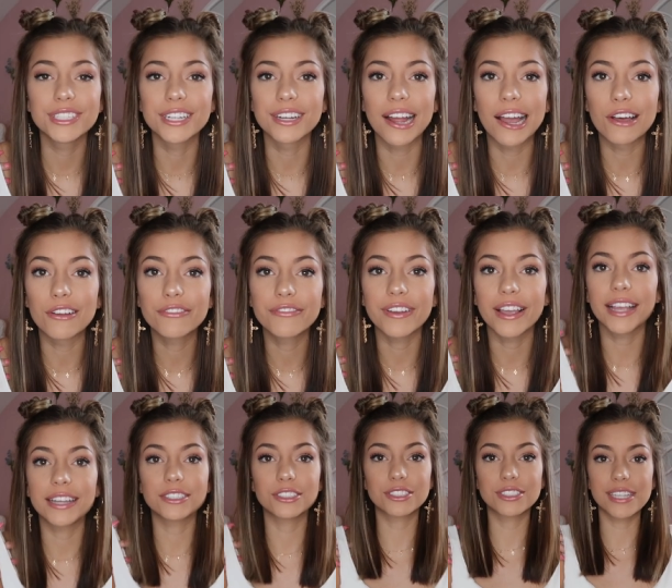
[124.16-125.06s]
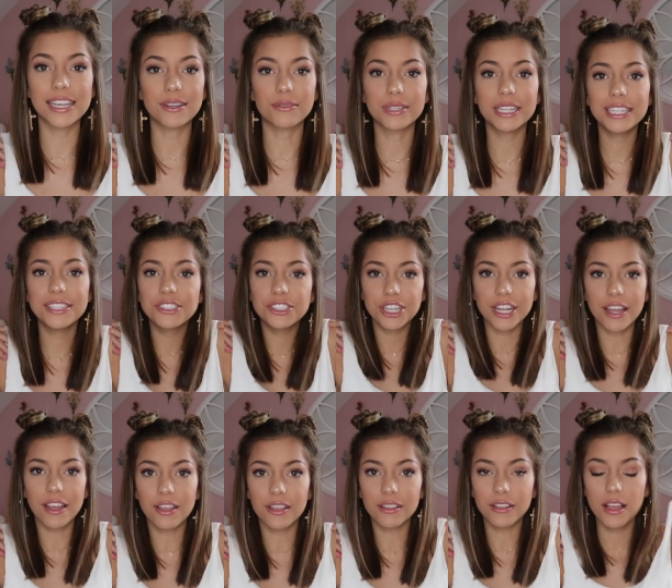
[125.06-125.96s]
to your outfit. And just like really
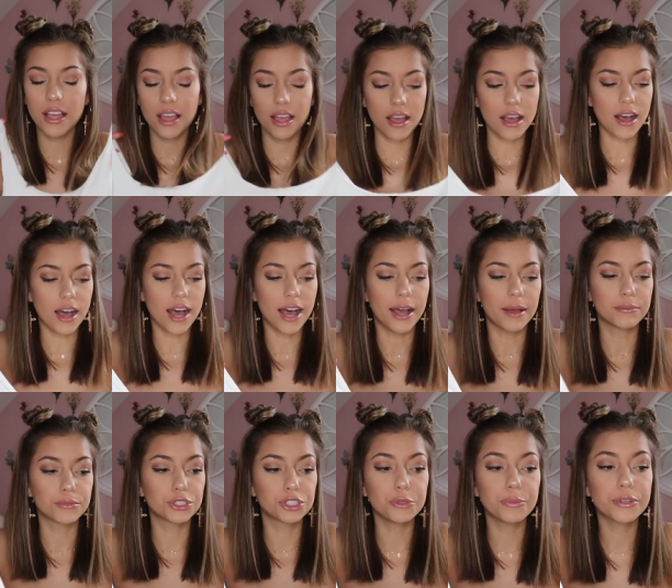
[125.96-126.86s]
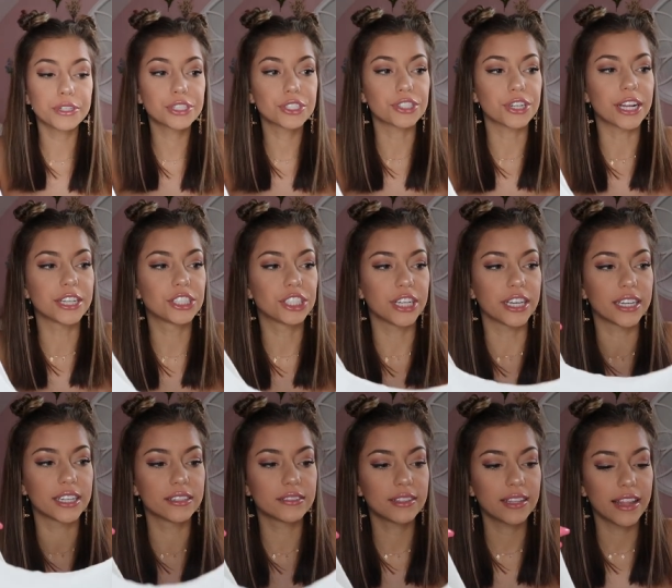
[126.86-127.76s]
chill, um, super stretchy.
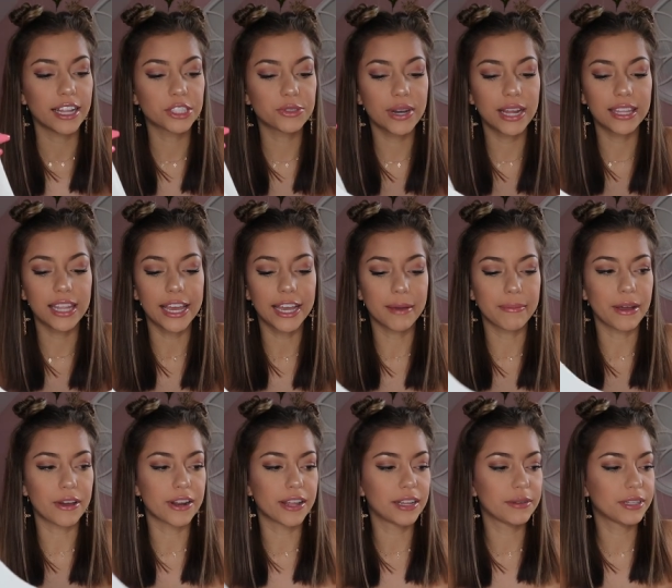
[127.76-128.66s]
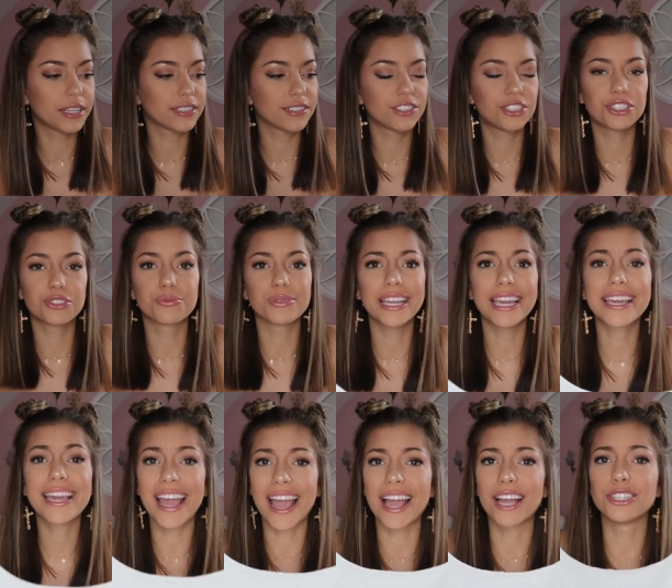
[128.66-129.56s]
That's what I like about it because it's just really
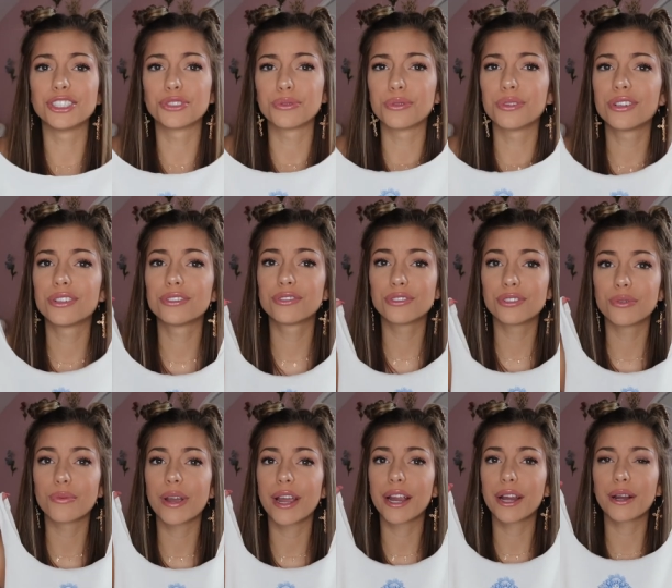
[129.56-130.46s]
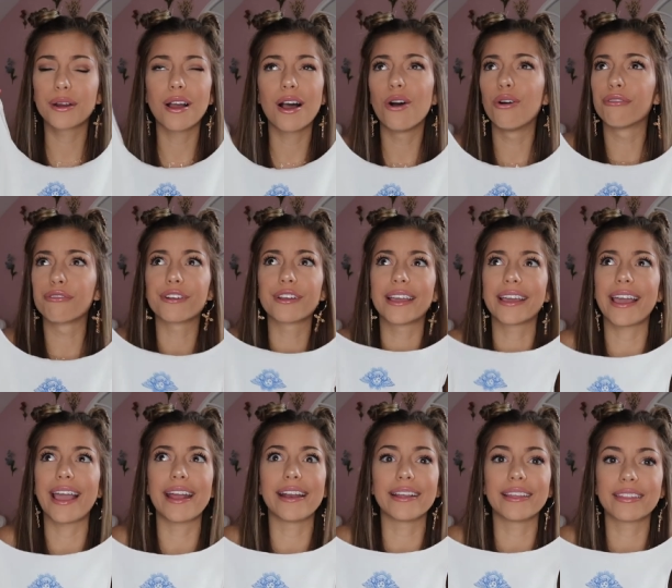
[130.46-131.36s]
casual to wear over
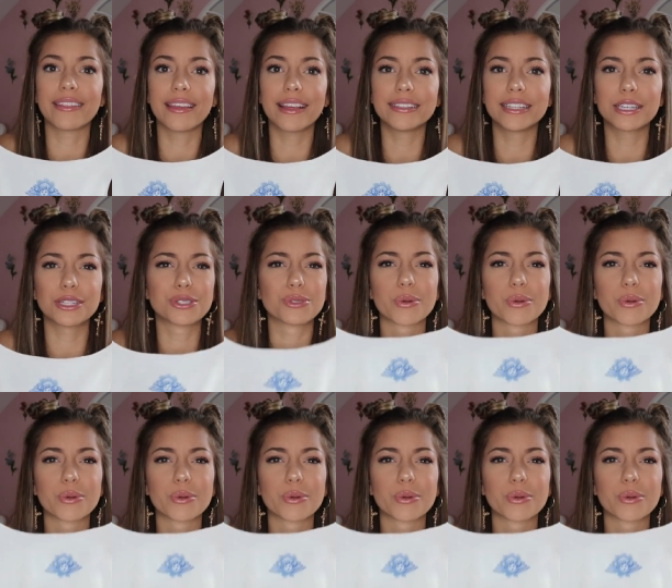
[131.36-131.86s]
like anything, like a